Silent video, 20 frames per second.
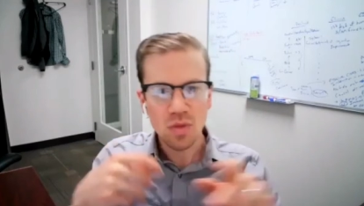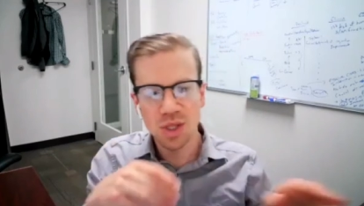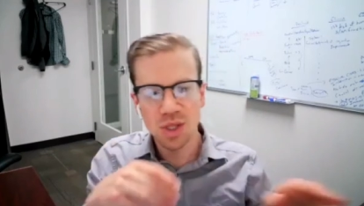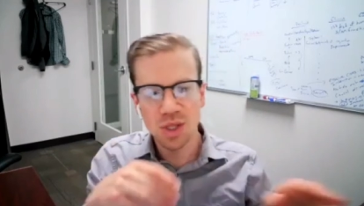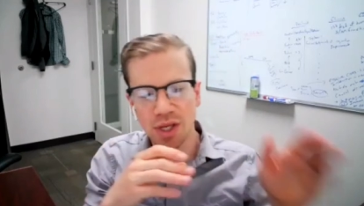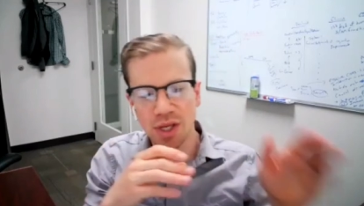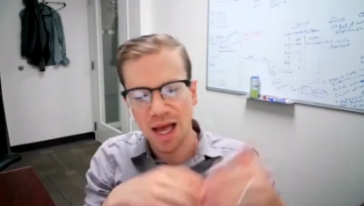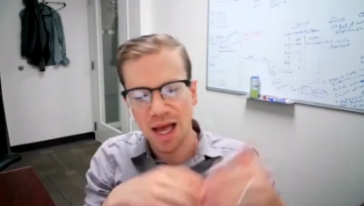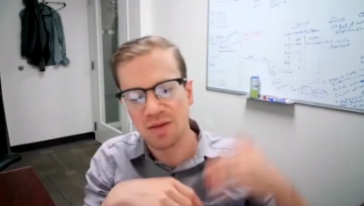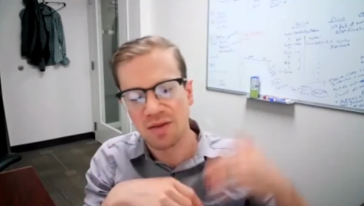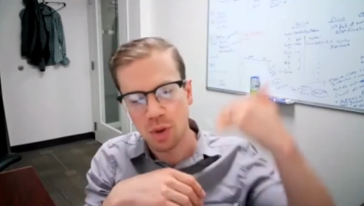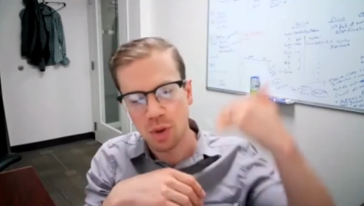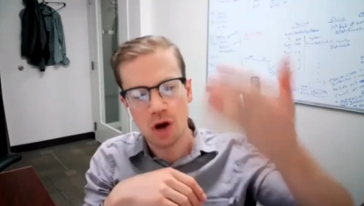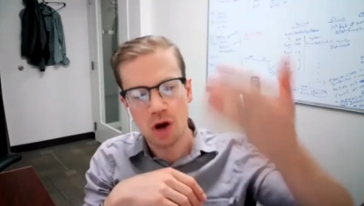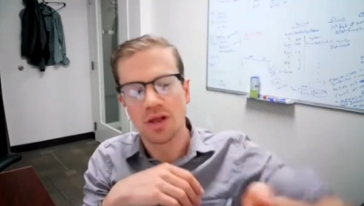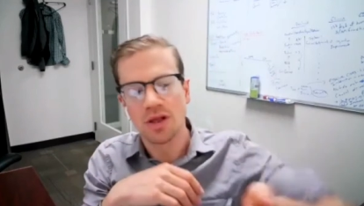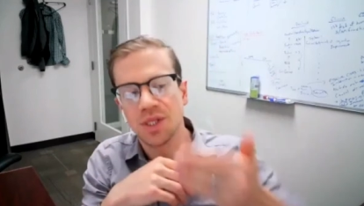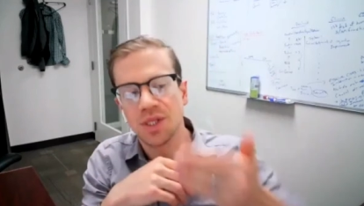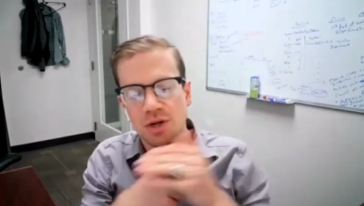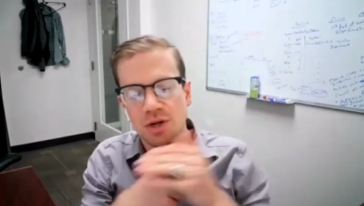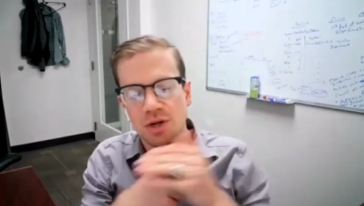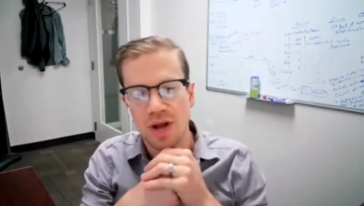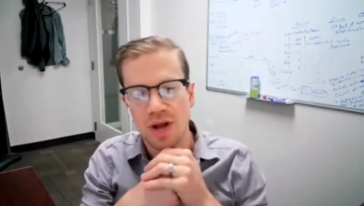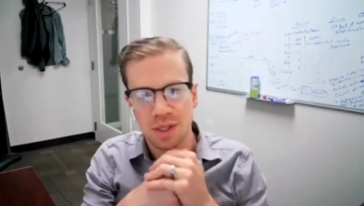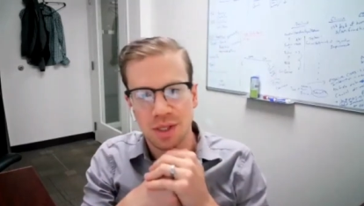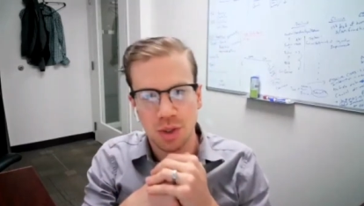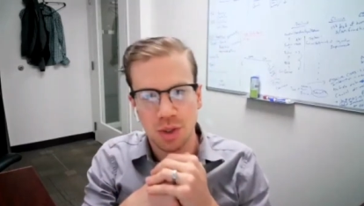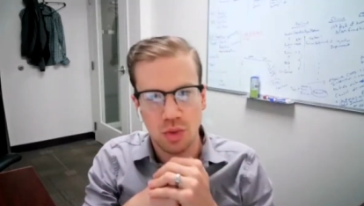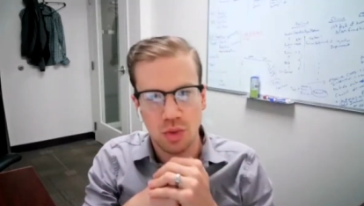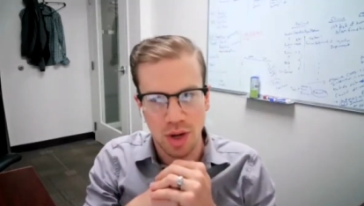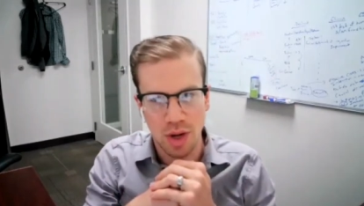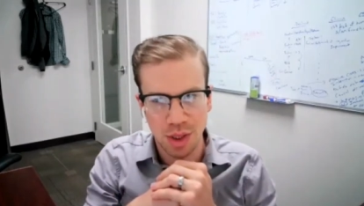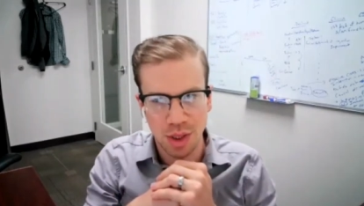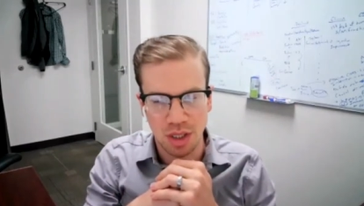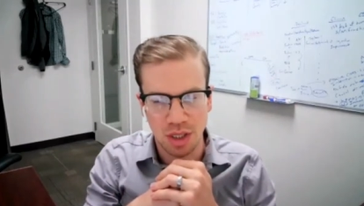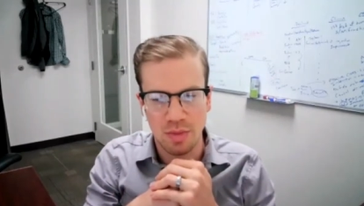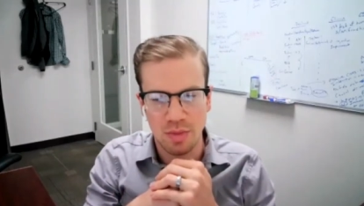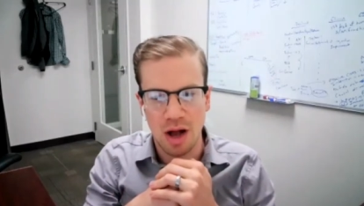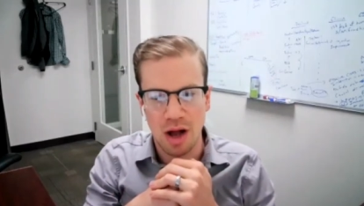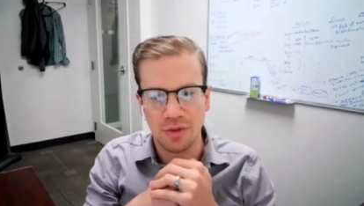So that kind of parlays into your next
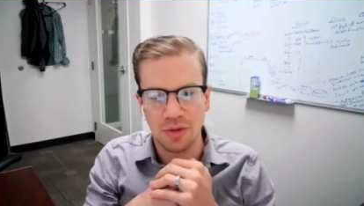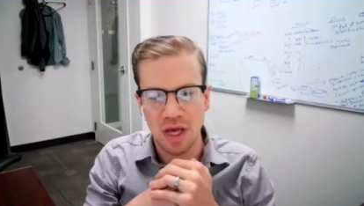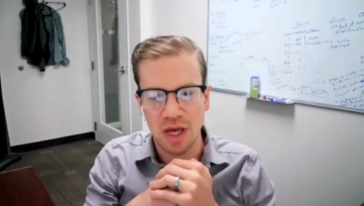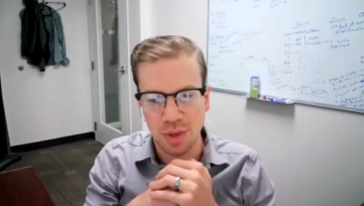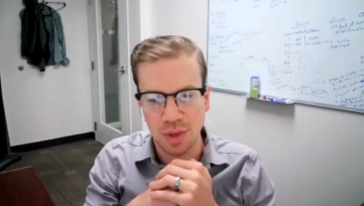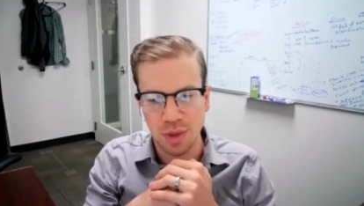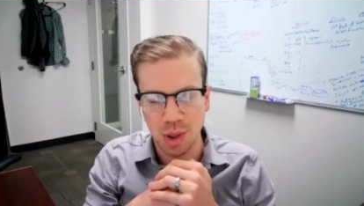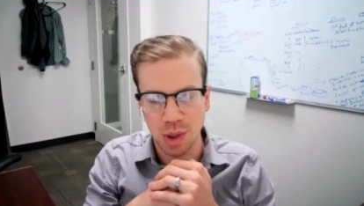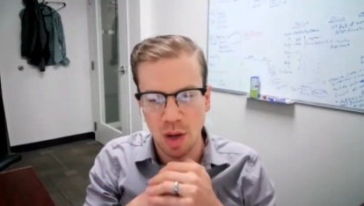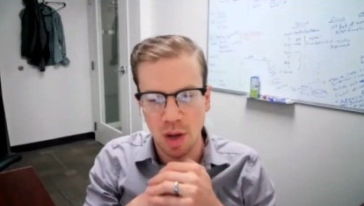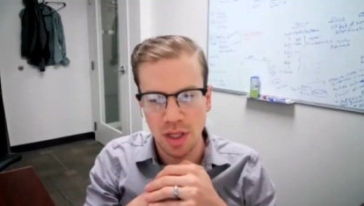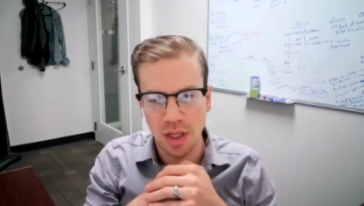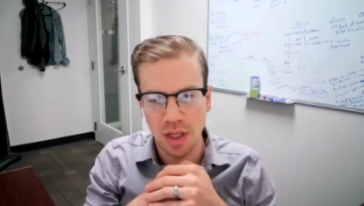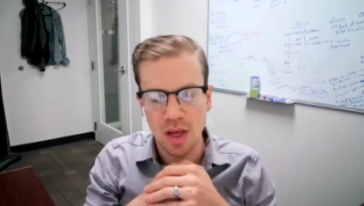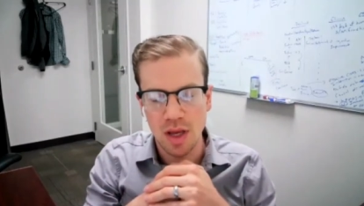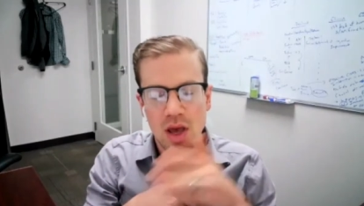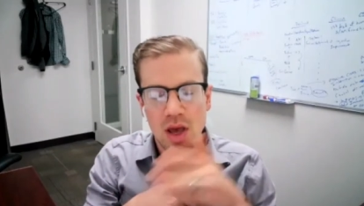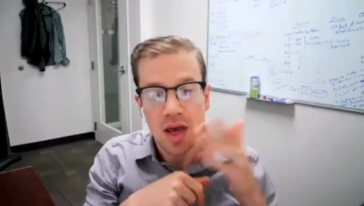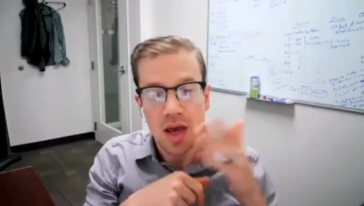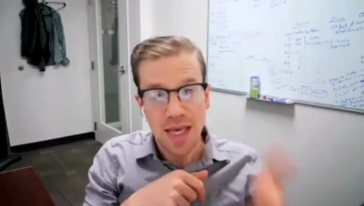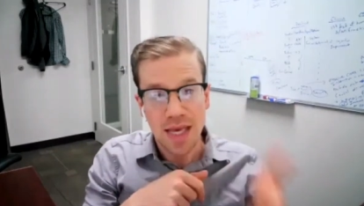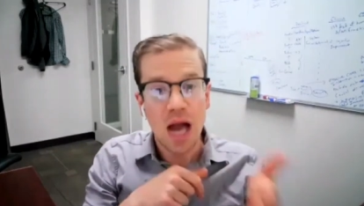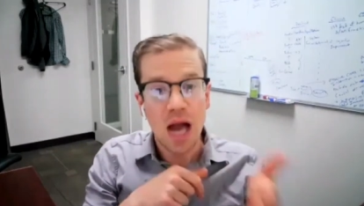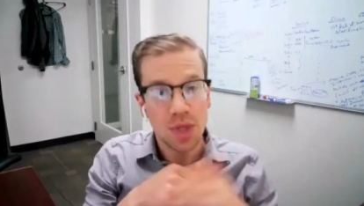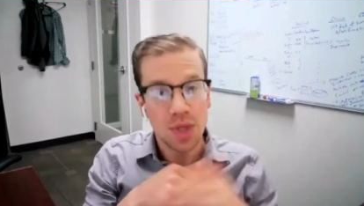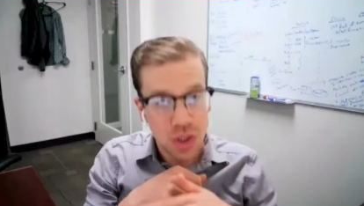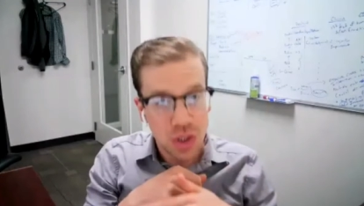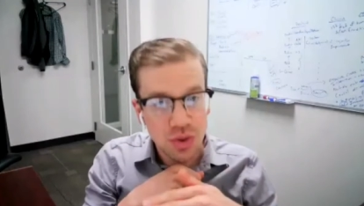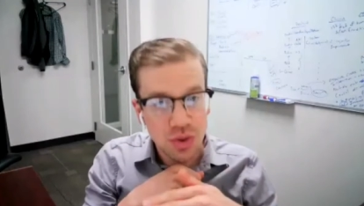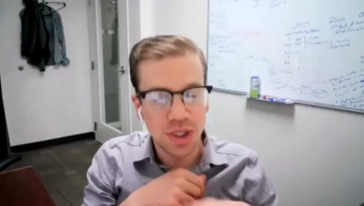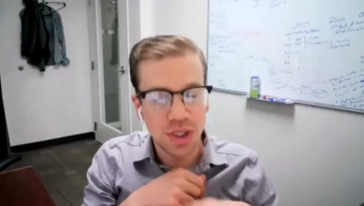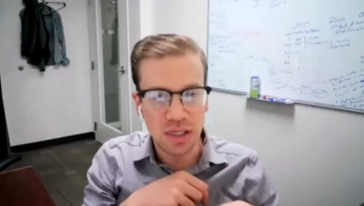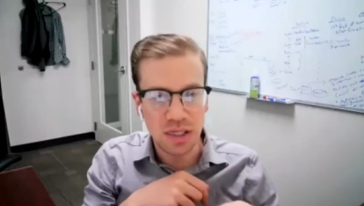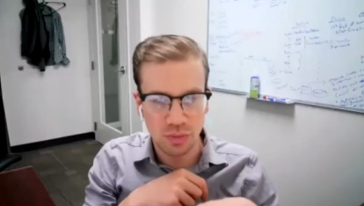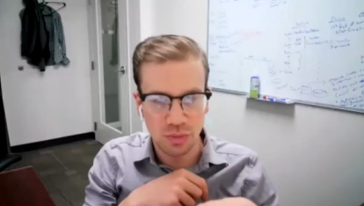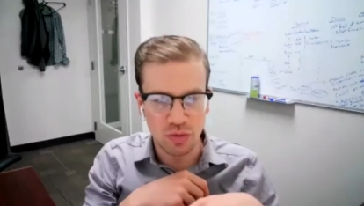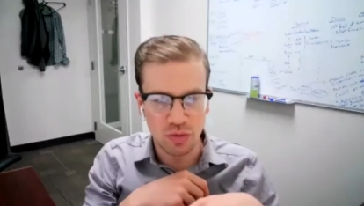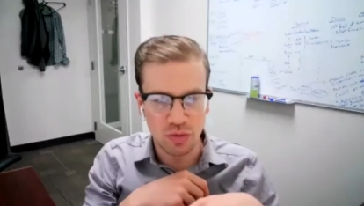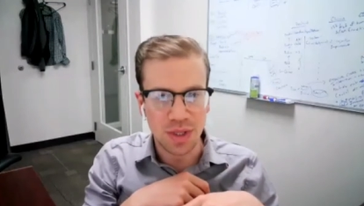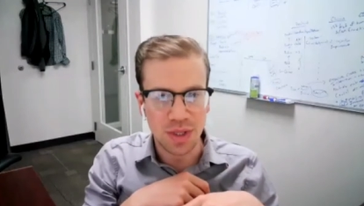question about the upper extremity. Yeah, we do see
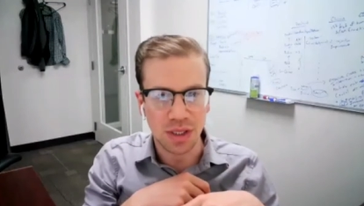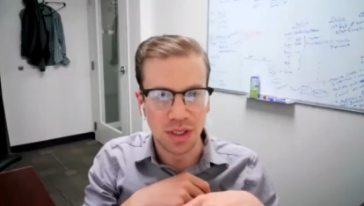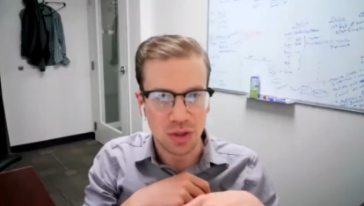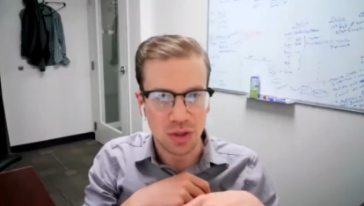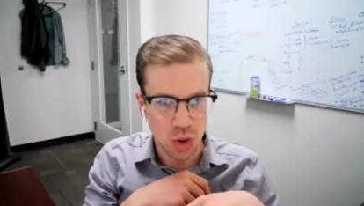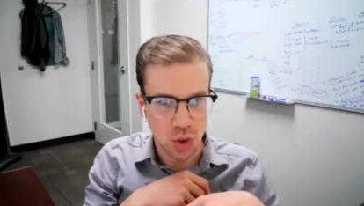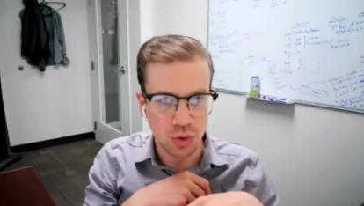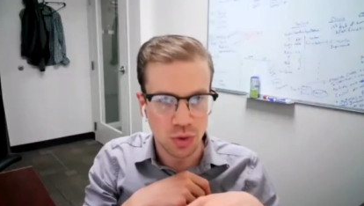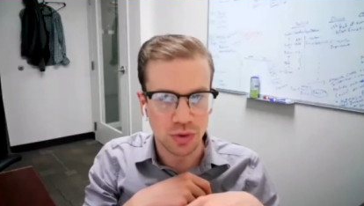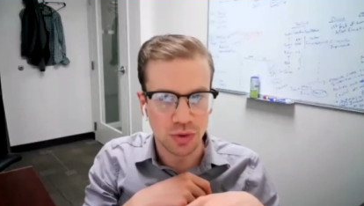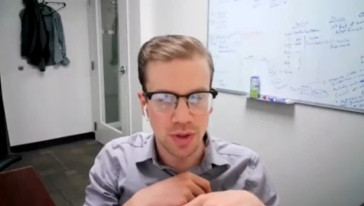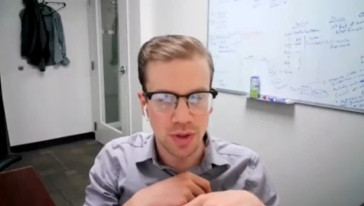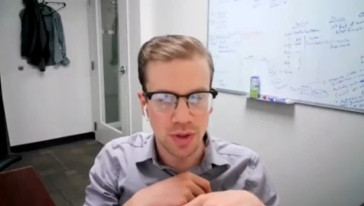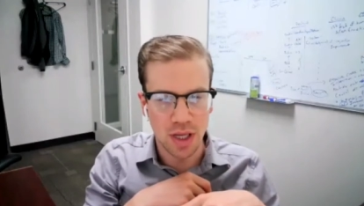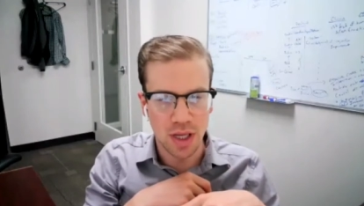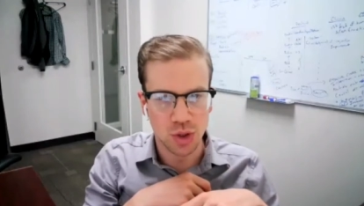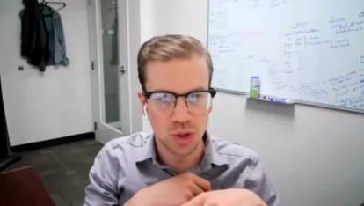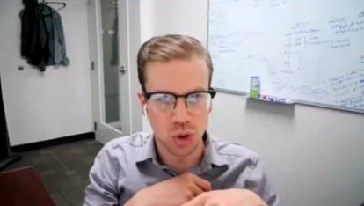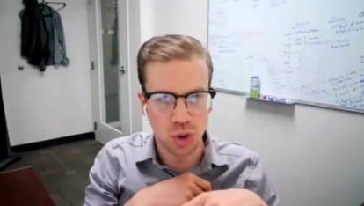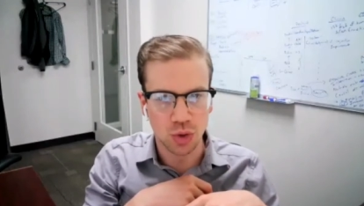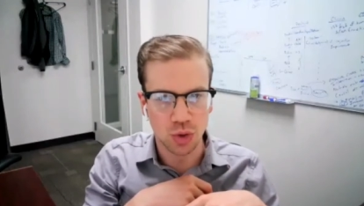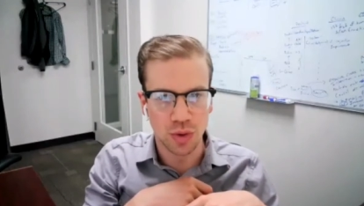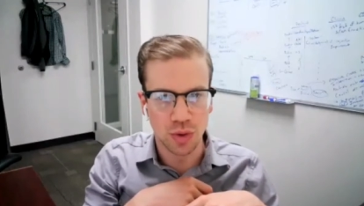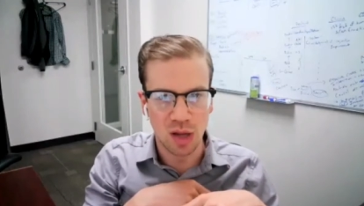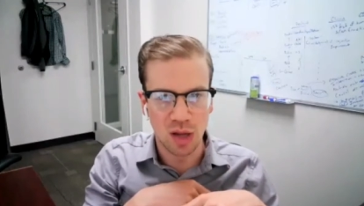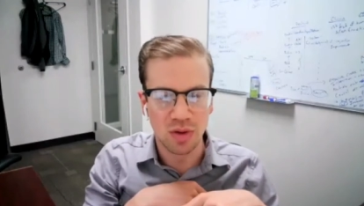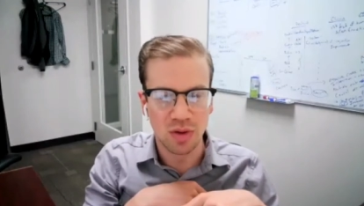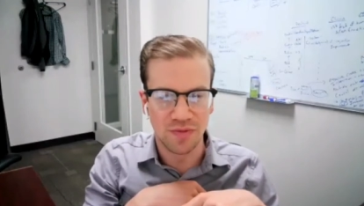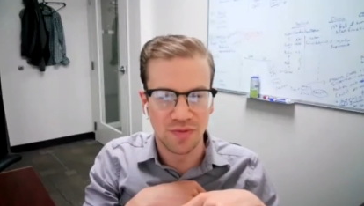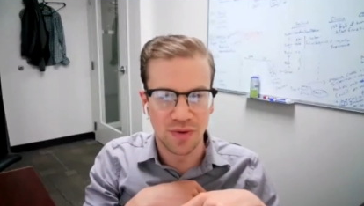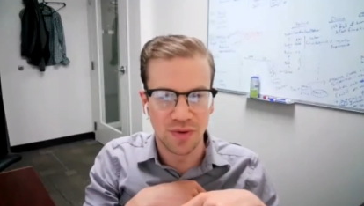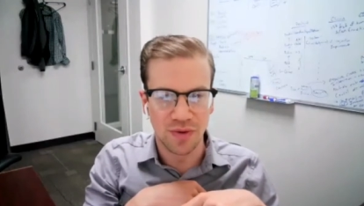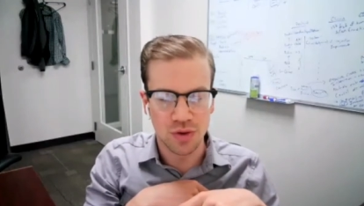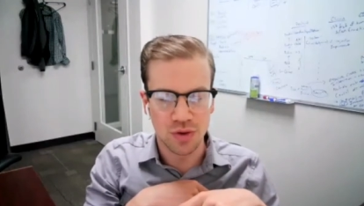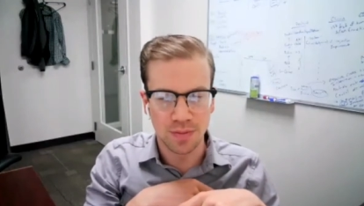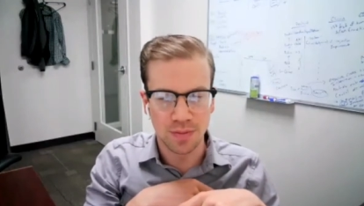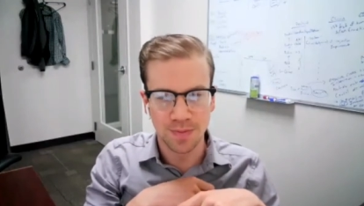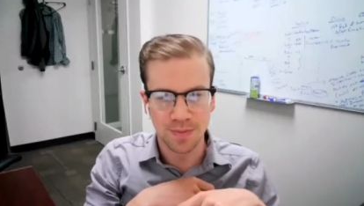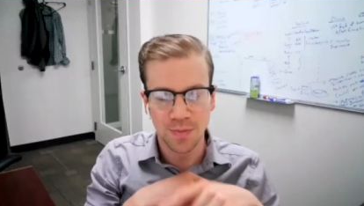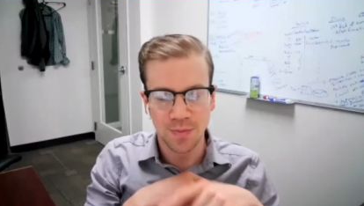improvements in the shoulder and shoulder and elbow
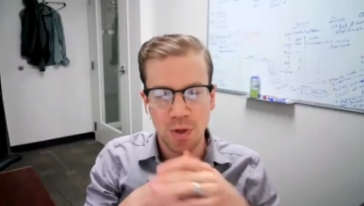function.